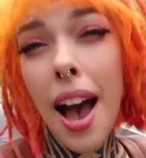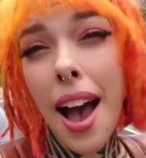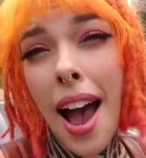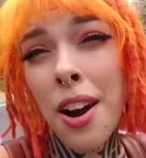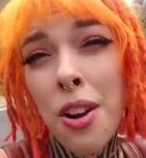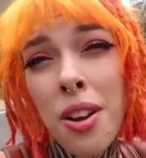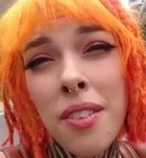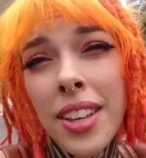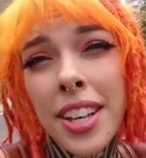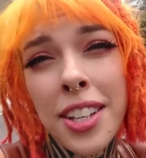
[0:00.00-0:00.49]

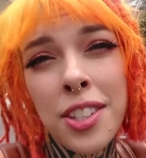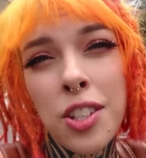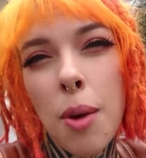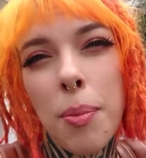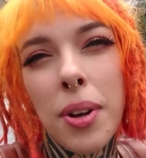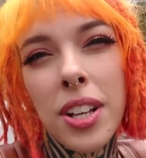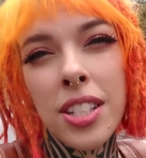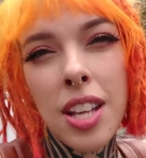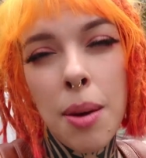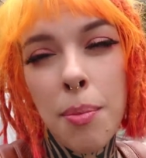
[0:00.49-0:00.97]
I don't even like
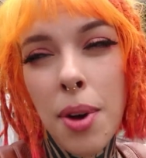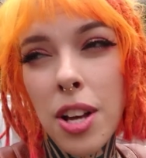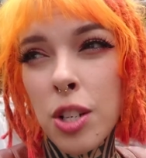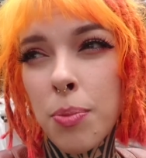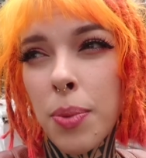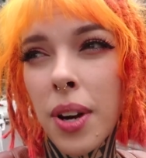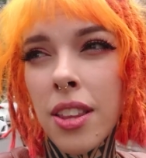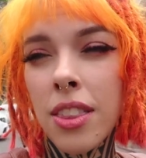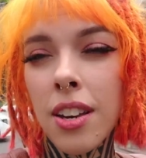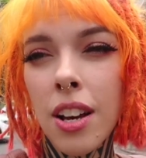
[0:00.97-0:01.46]
Starbucks that
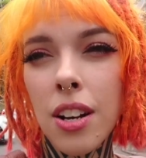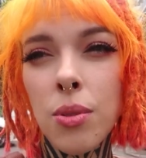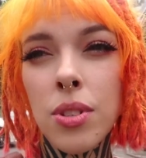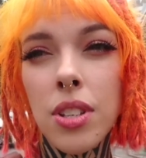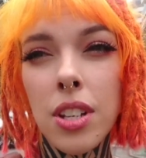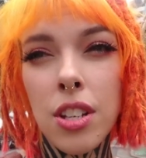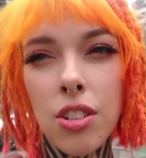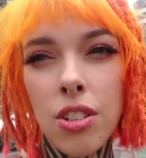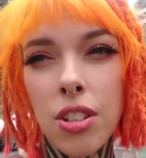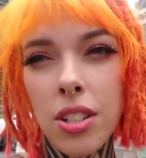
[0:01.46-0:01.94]
much, but I thought it
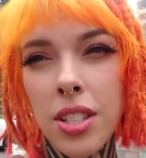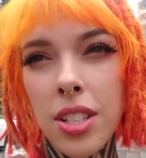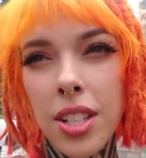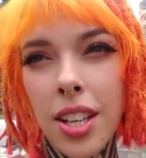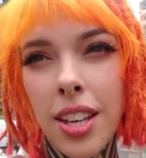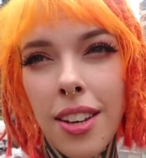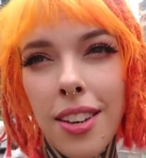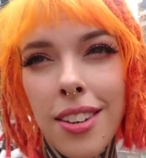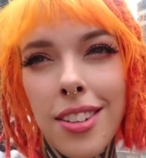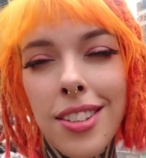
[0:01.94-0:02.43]
was
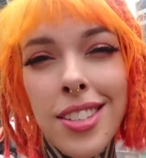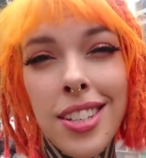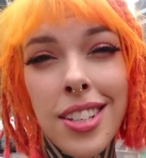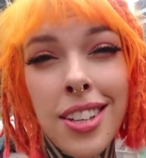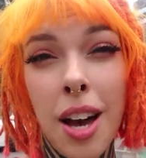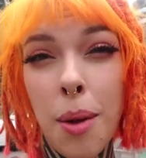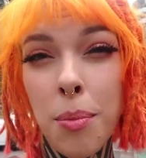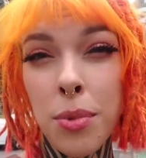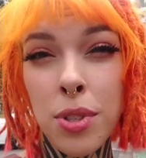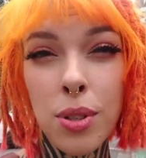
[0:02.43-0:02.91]
interesting to
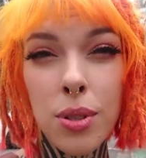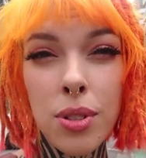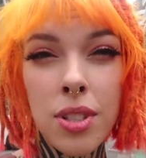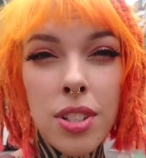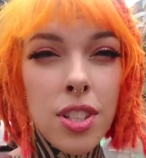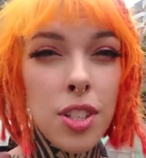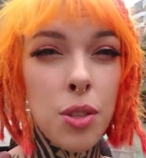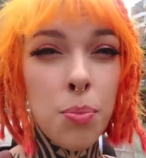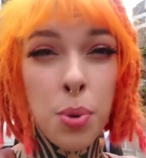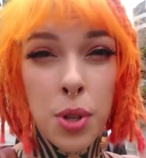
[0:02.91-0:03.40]
come to
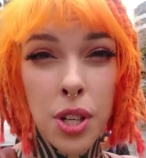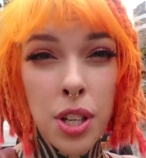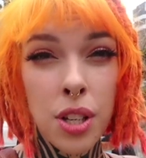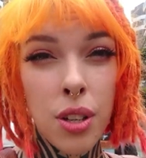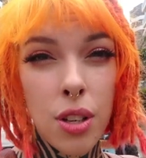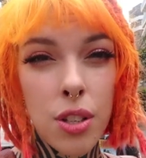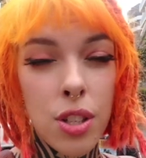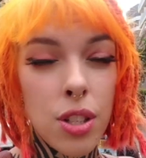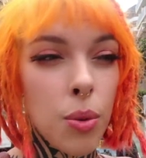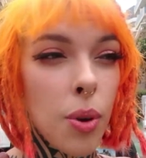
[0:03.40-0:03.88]
since it's pretty
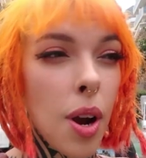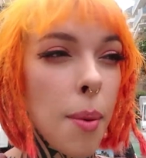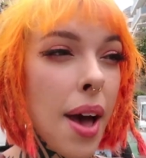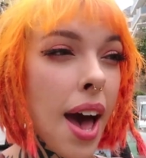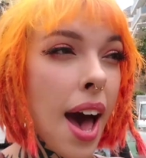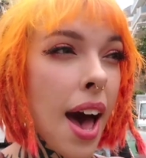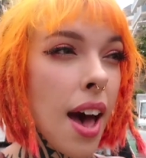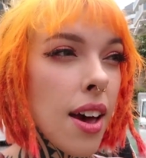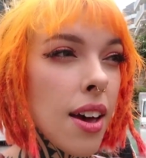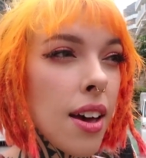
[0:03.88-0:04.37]
close to where I'm
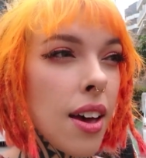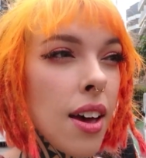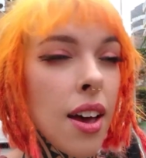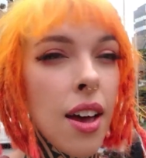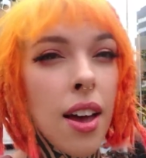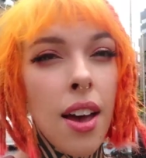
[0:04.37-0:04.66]
at,